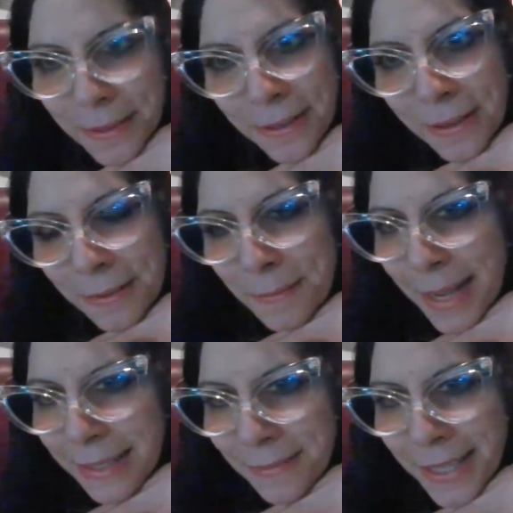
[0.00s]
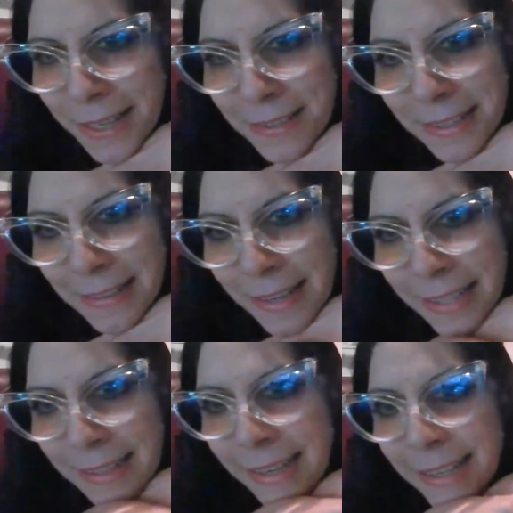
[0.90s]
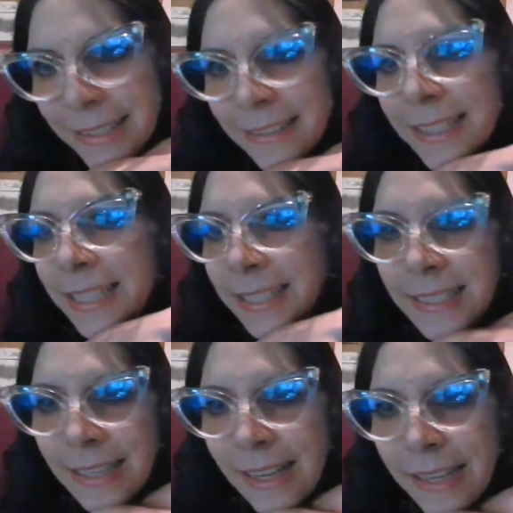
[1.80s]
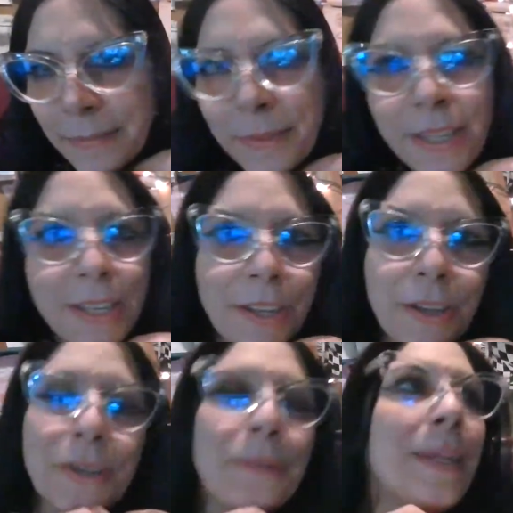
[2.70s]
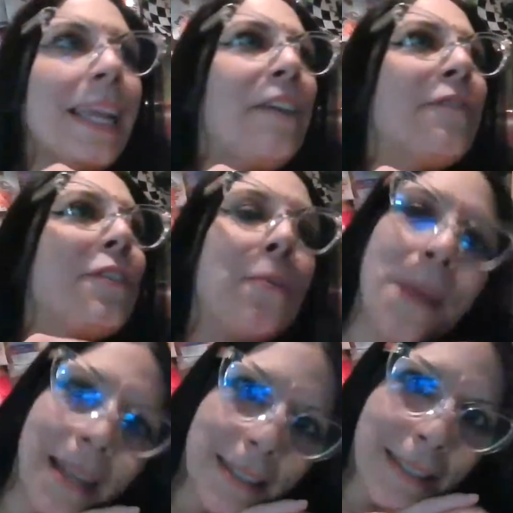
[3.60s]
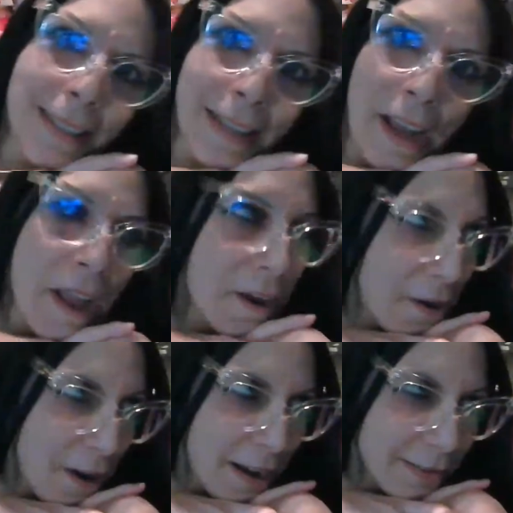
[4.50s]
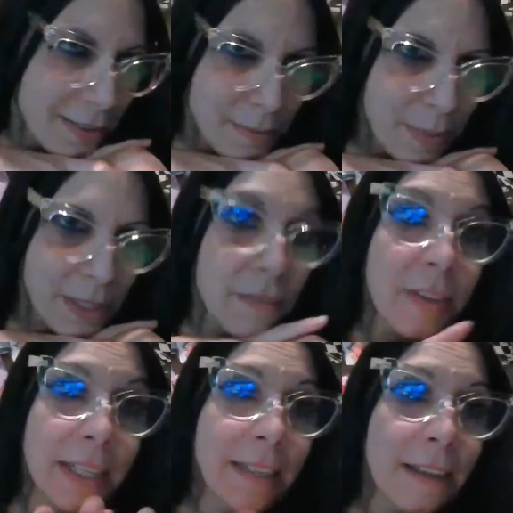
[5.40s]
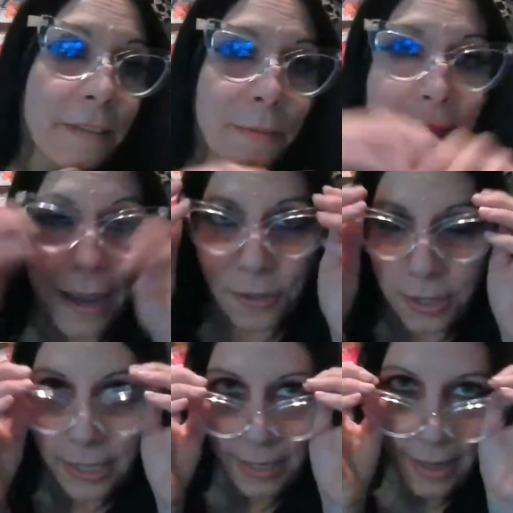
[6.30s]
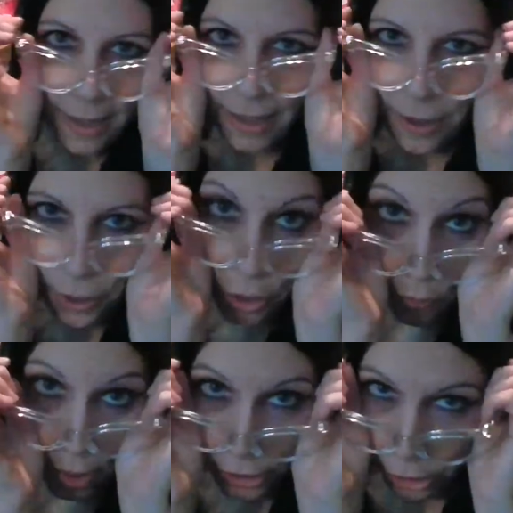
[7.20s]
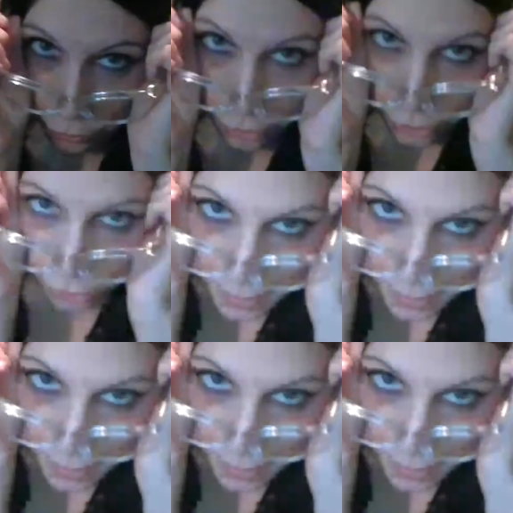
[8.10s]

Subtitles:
Oh, back to my house. I like that. A little kitty time. We have no pets at our house, but funny enough, we actually go on YouTube